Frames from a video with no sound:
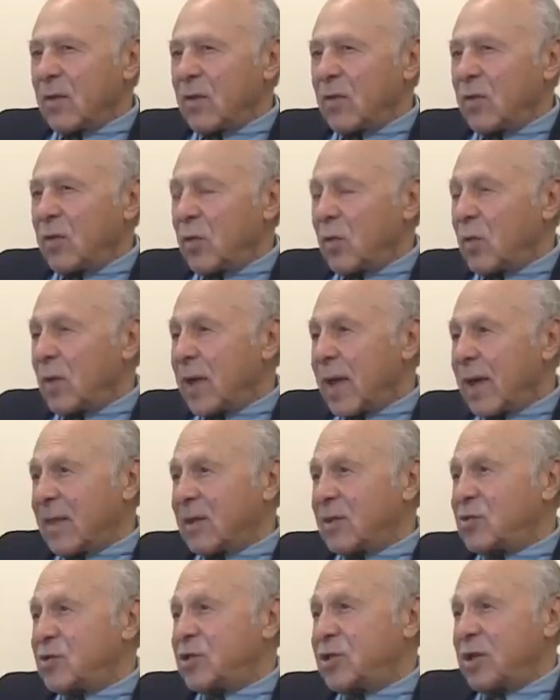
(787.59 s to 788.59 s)
do it on
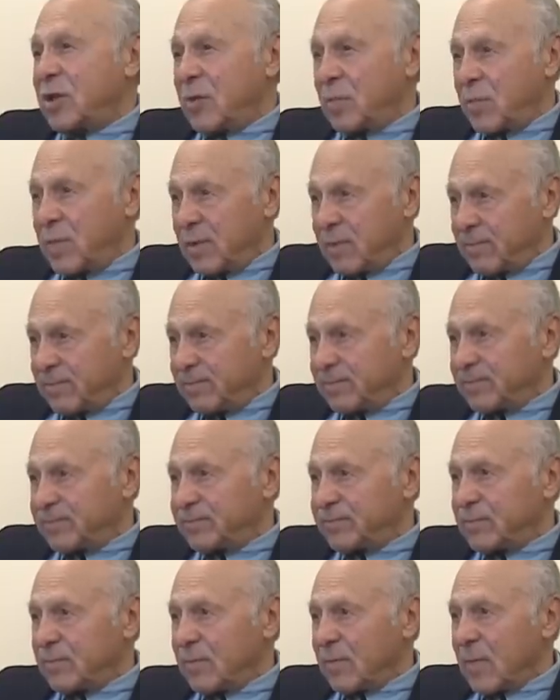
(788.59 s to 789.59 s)
the cheap.
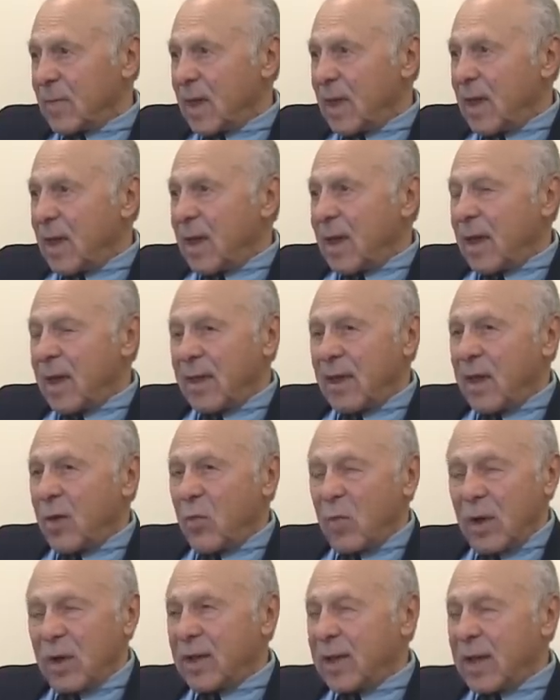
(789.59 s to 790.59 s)
Mm-hmm. And they
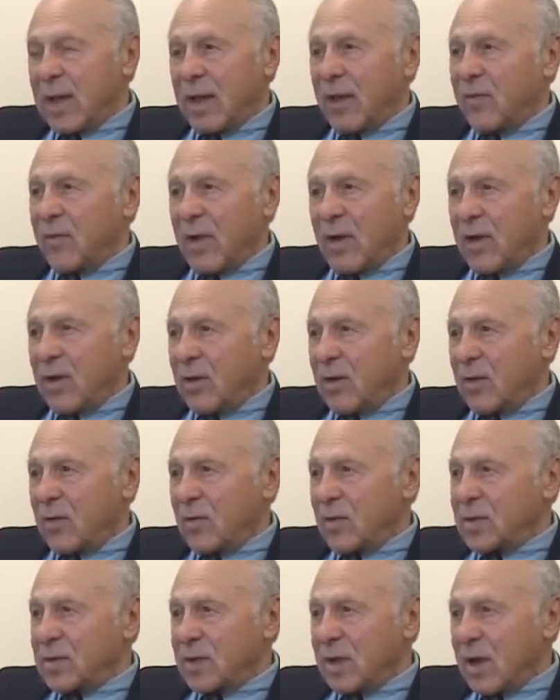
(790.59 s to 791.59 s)
weren't getting very good
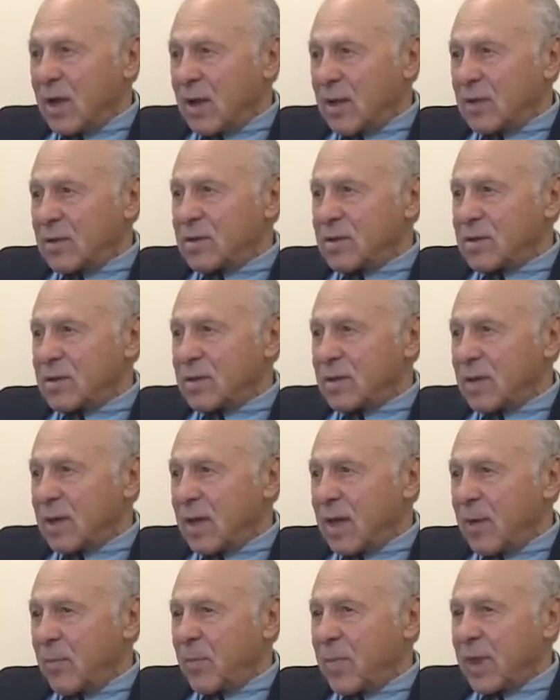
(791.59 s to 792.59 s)
results.
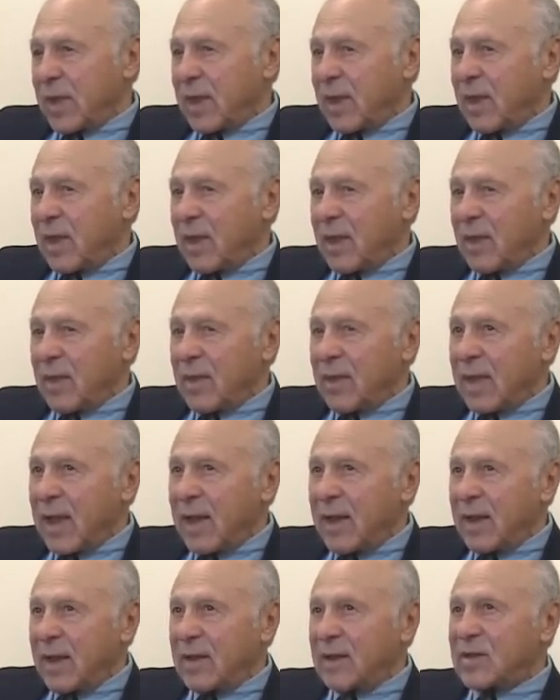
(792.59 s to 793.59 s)
But
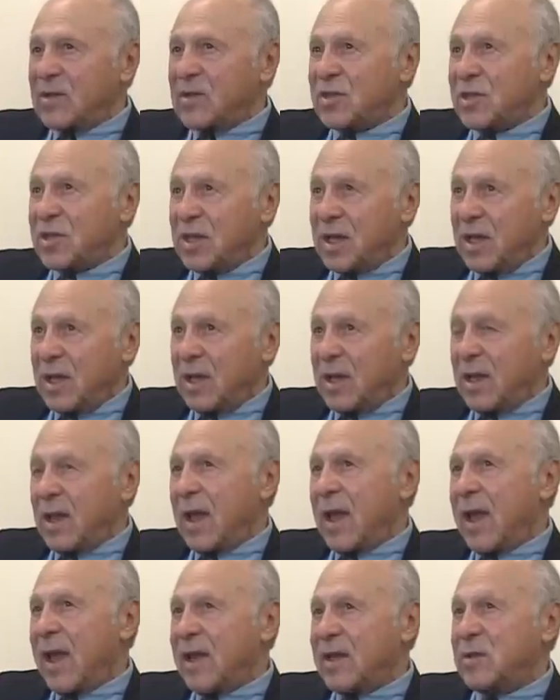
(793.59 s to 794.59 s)
they didn't see it
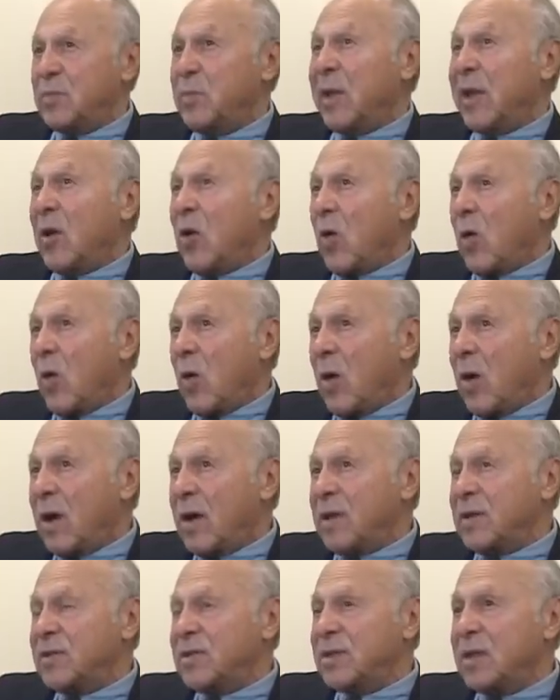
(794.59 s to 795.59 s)
as
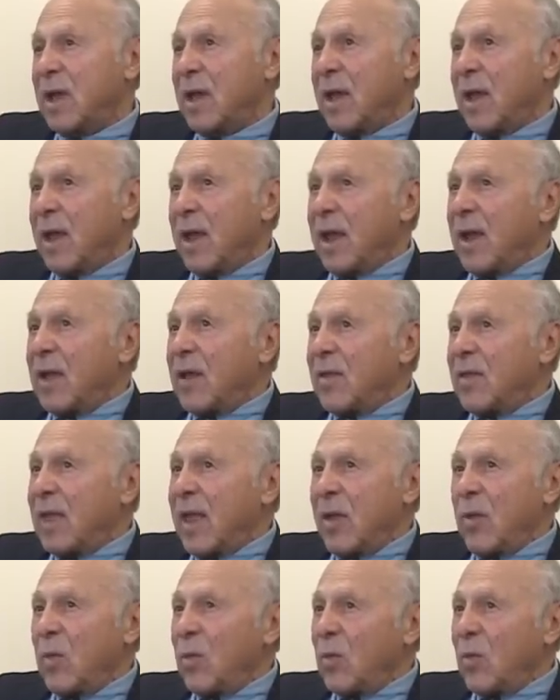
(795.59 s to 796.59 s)
because
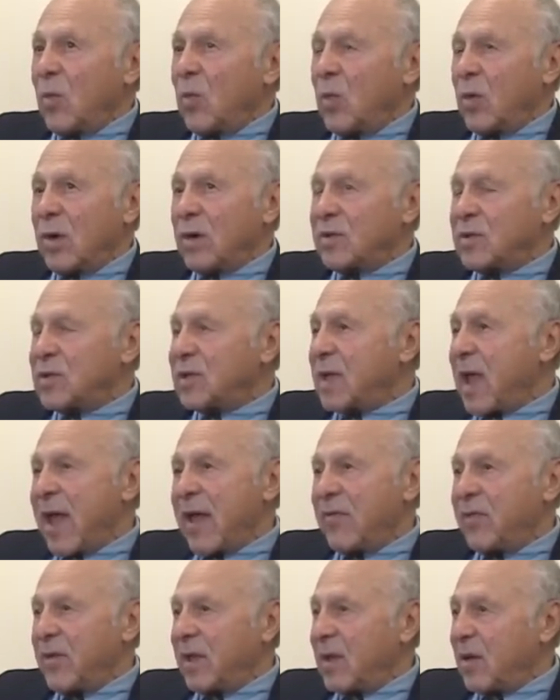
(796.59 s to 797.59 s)
they weren't
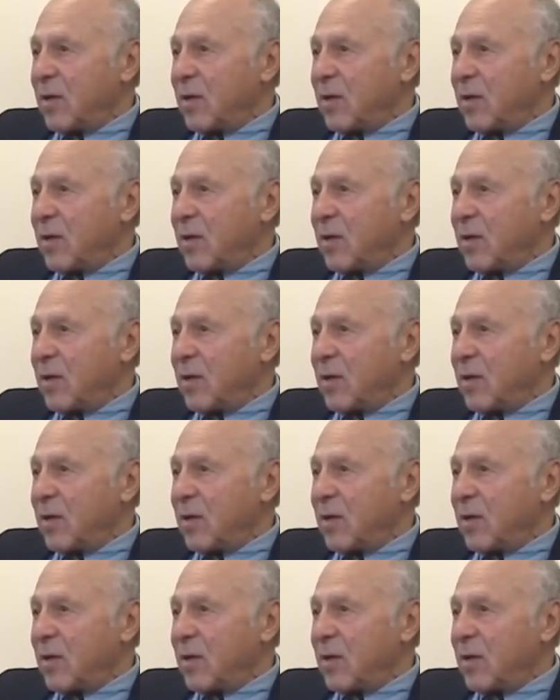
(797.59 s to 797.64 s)
staffing